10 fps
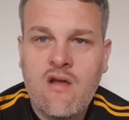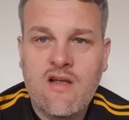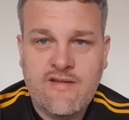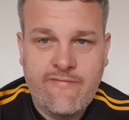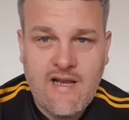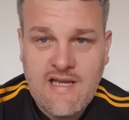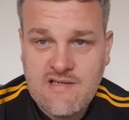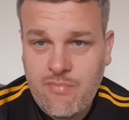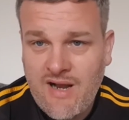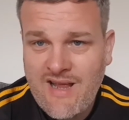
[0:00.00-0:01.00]
Because
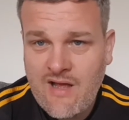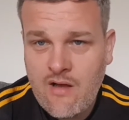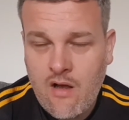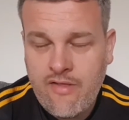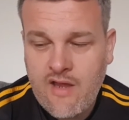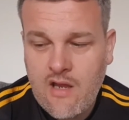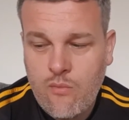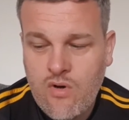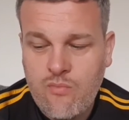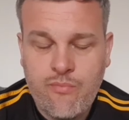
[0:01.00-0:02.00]
Flinney's a player, I think
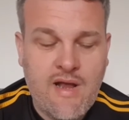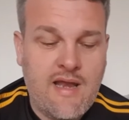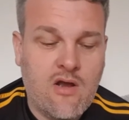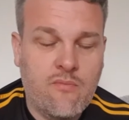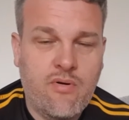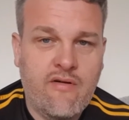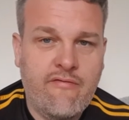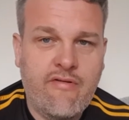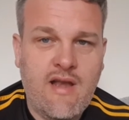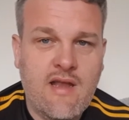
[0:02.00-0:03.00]
it wouldn't be any good
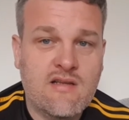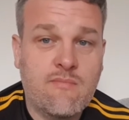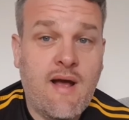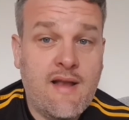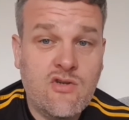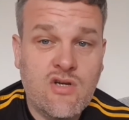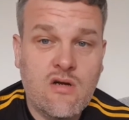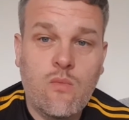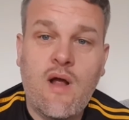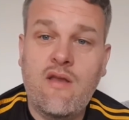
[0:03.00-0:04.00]
putting Flinney as a
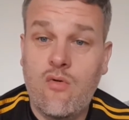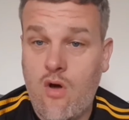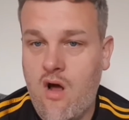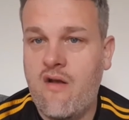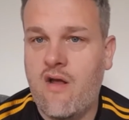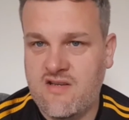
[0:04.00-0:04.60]
manager when you got